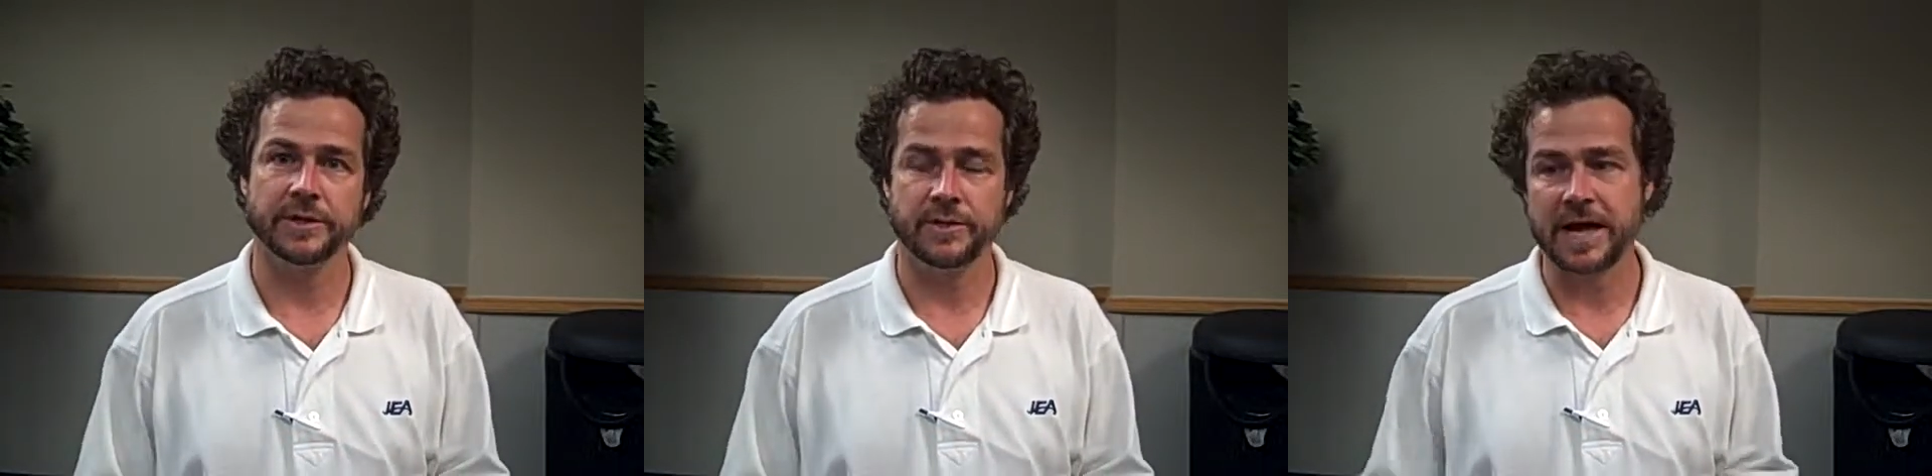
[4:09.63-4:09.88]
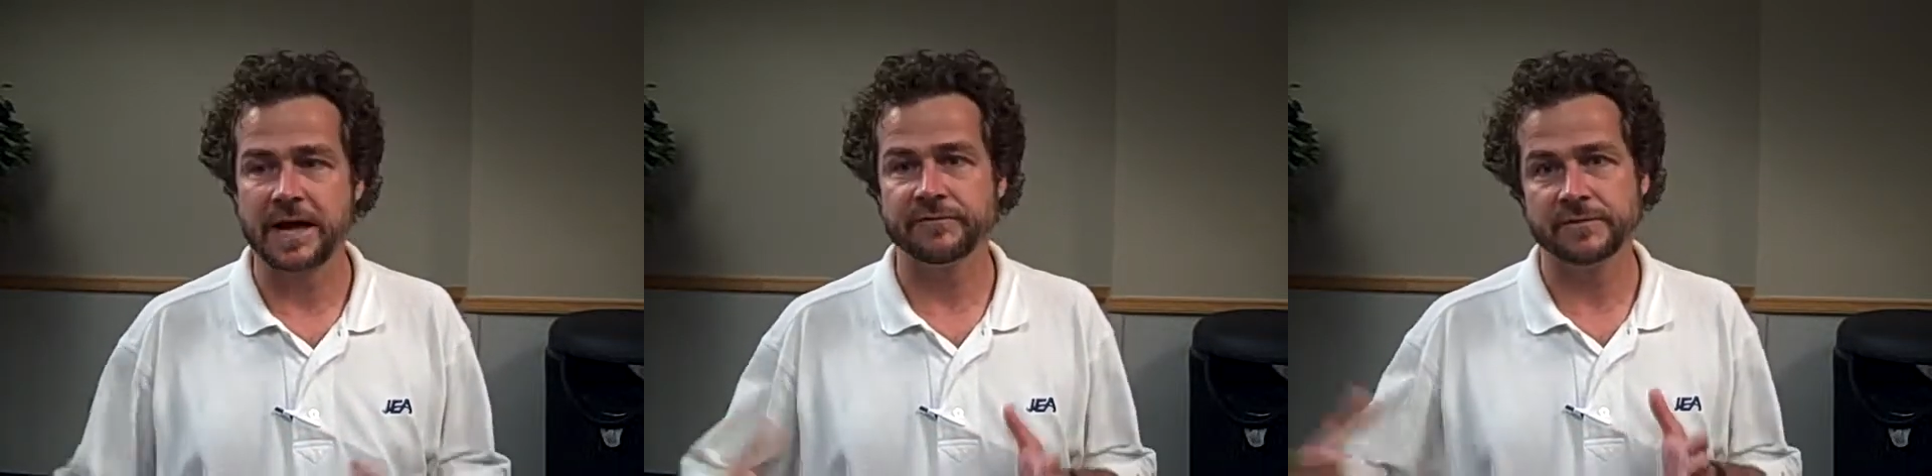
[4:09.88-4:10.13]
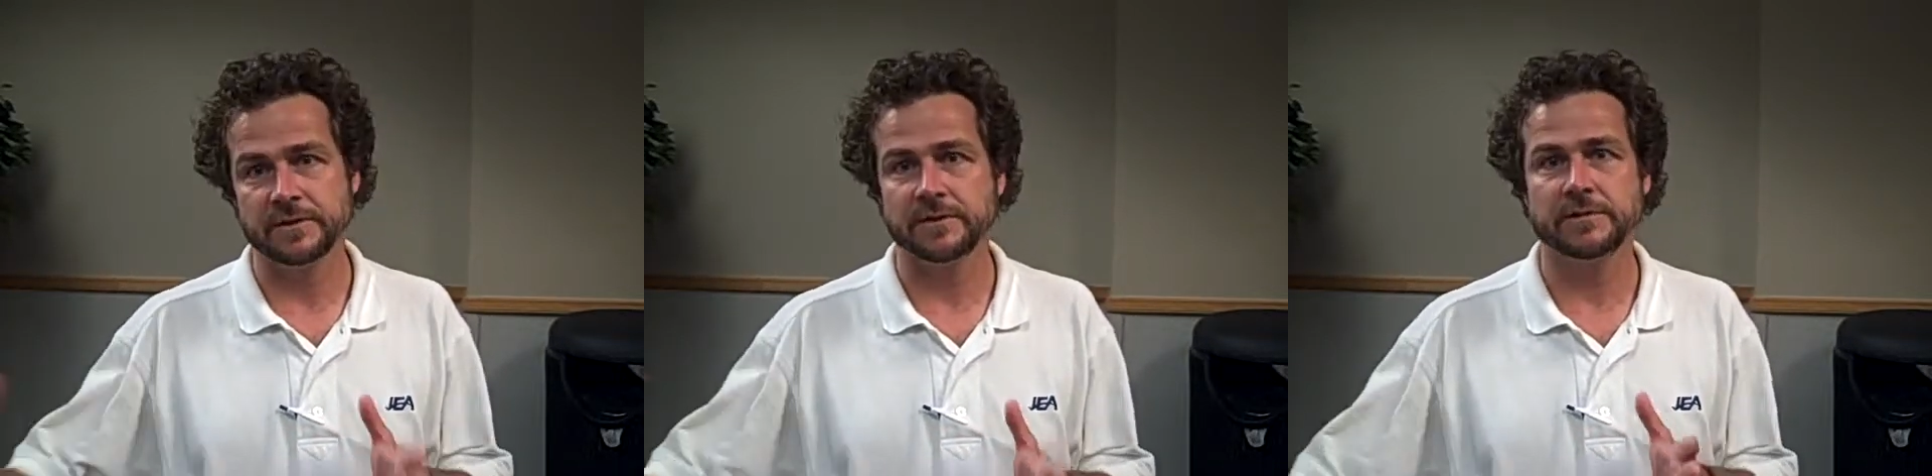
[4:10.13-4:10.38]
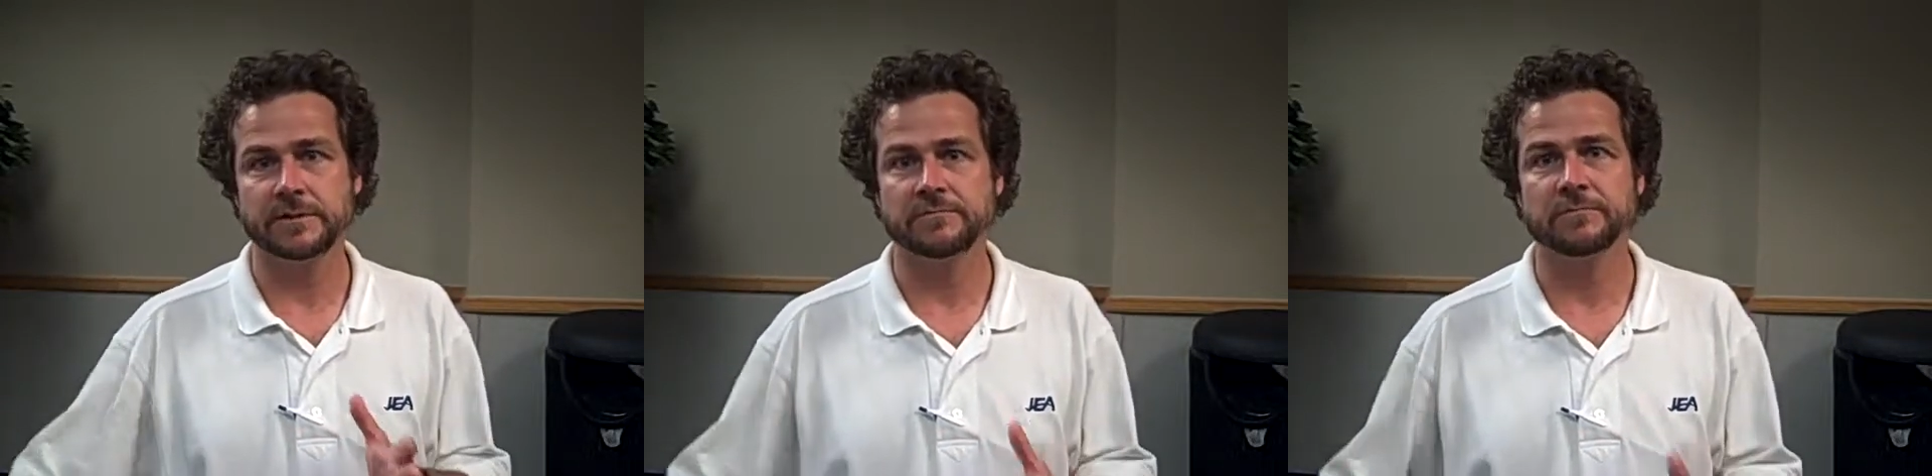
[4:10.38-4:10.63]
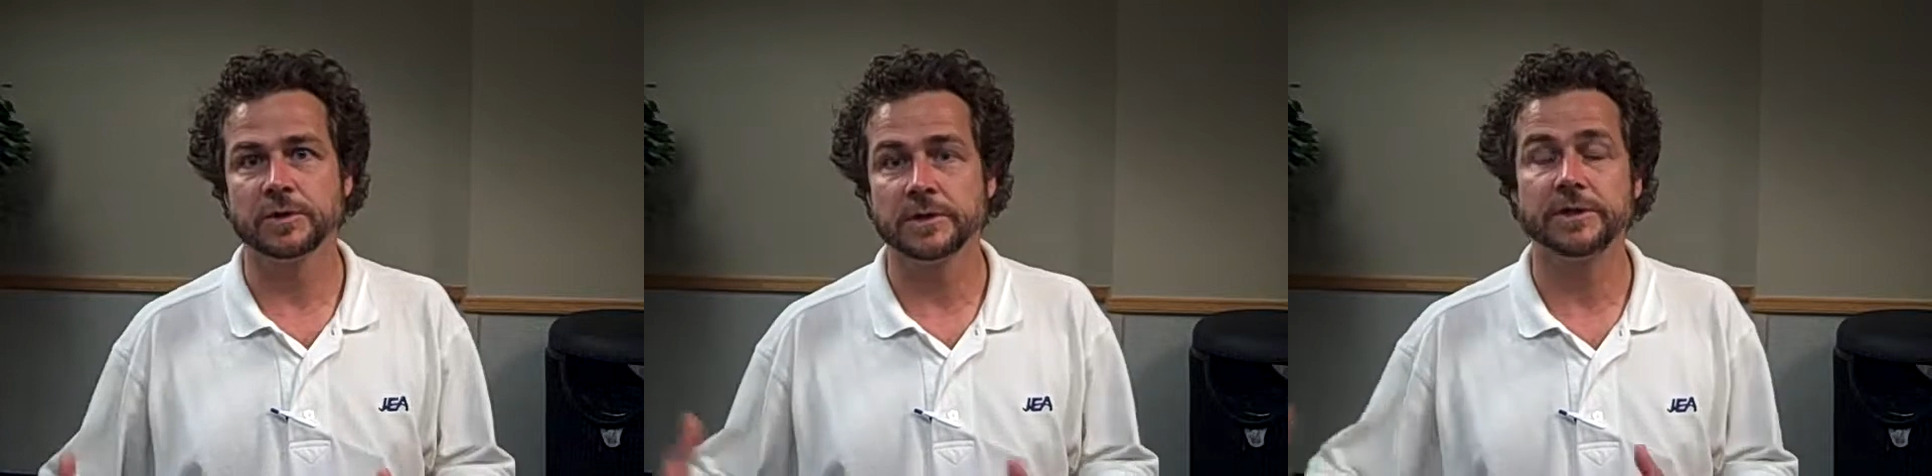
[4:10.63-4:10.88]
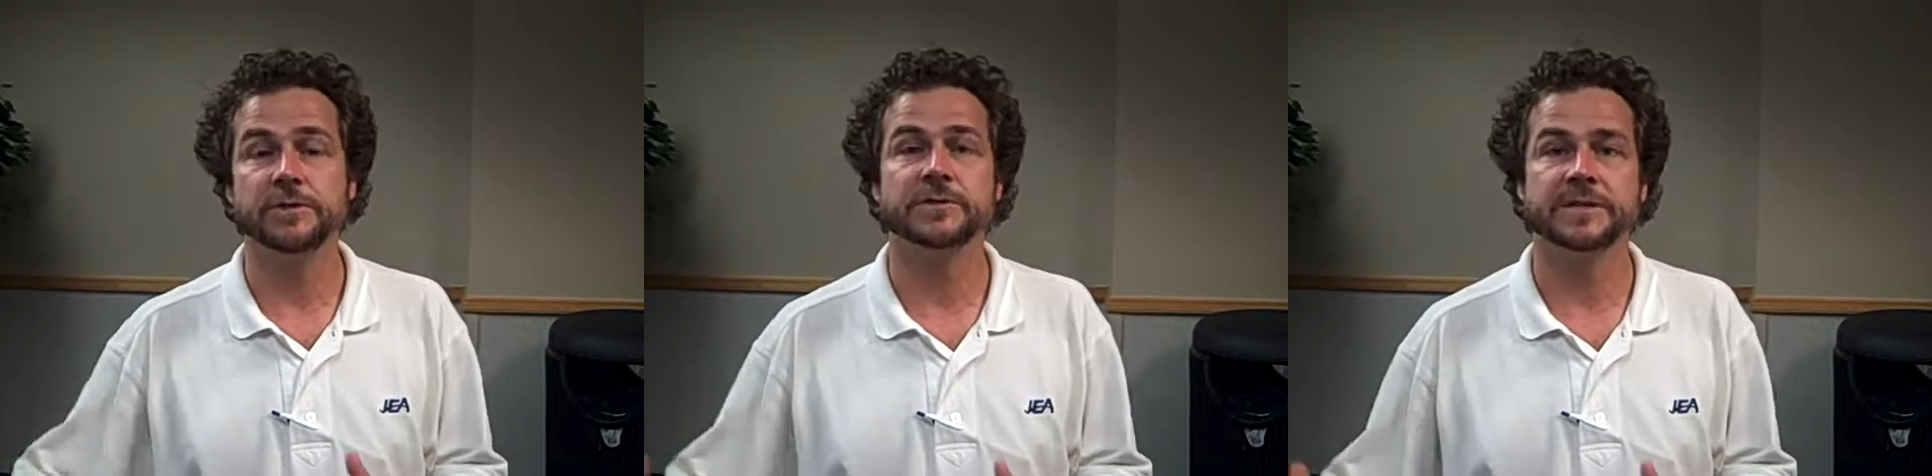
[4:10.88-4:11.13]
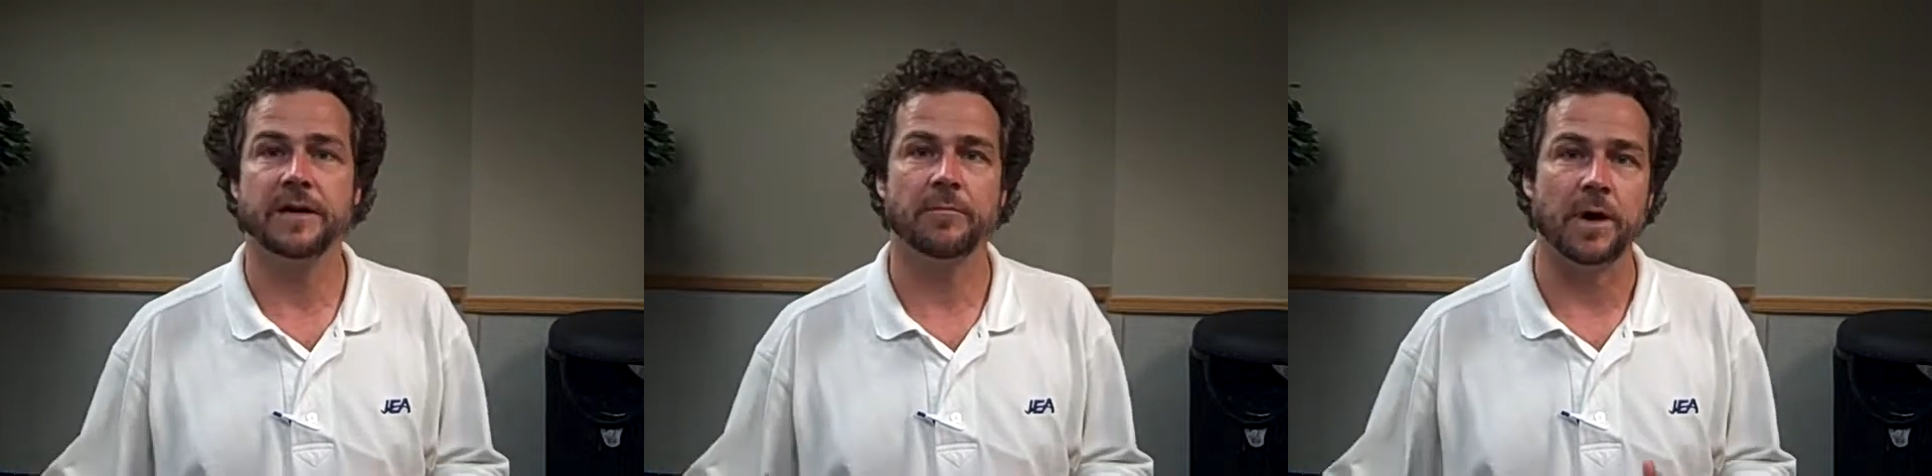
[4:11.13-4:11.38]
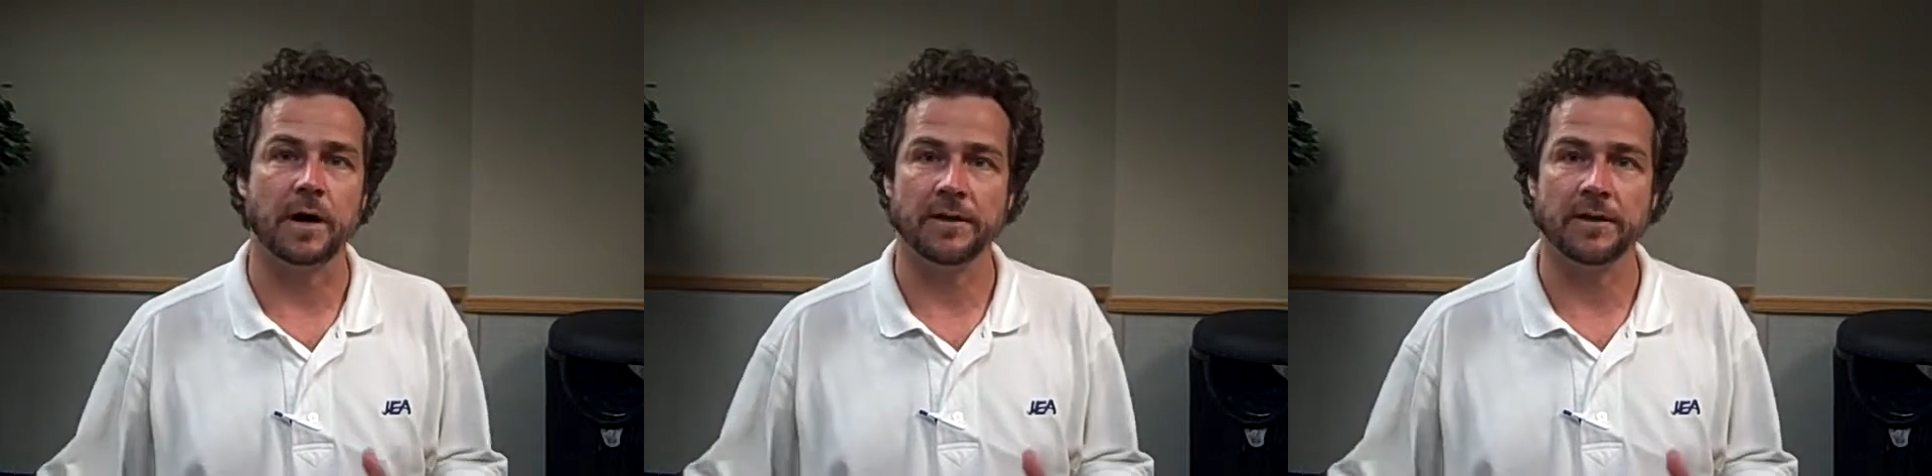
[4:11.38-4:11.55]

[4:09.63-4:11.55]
you have to really use that model.